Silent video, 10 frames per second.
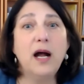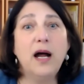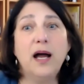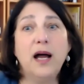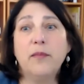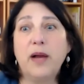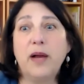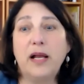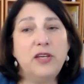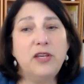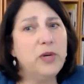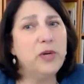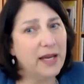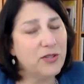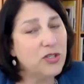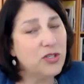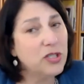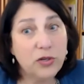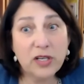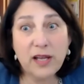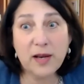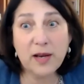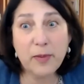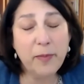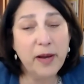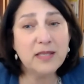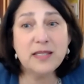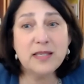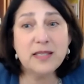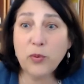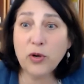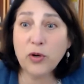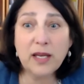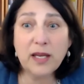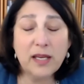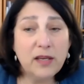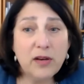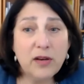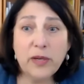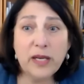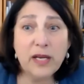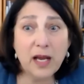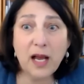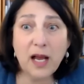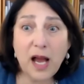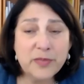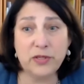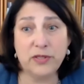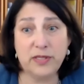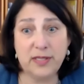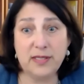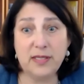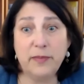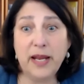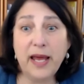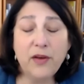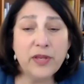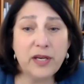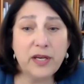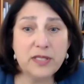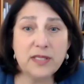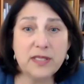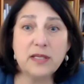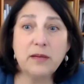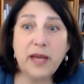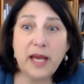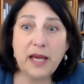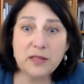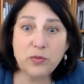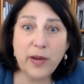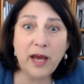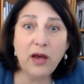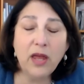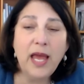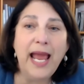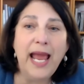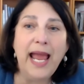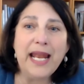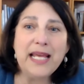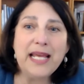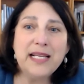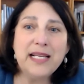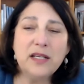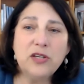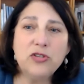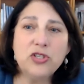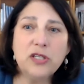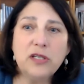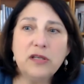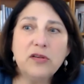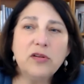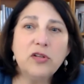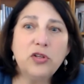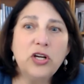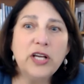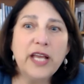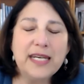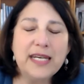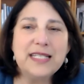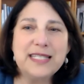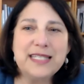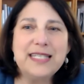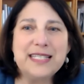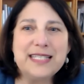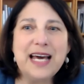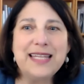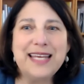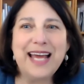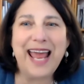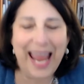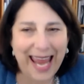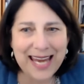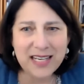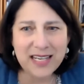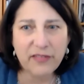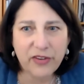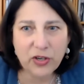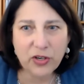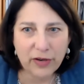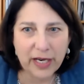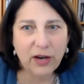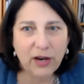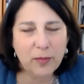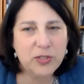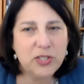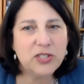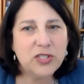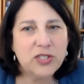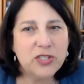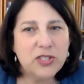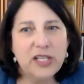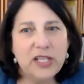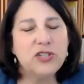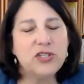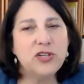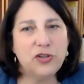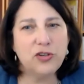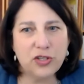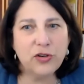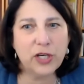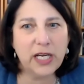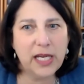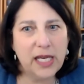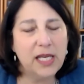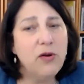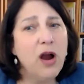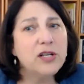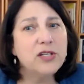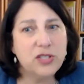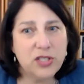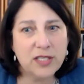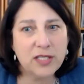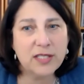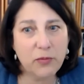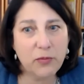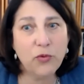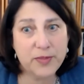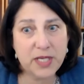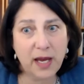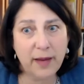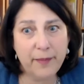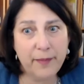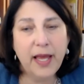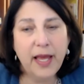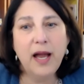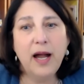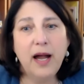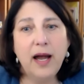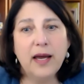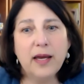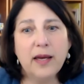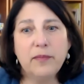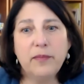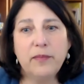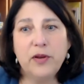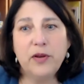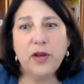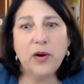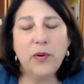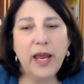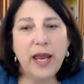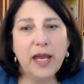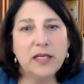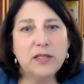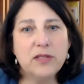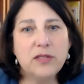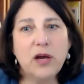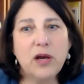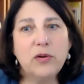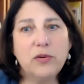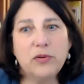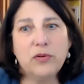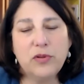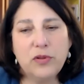I think you can actually learn a lot about policy, but working, in a hospital system and a healthcare system as well. And I think that you should look at it as this is not the end of your career just because you finished your degree. You are just getting warmed up, and so,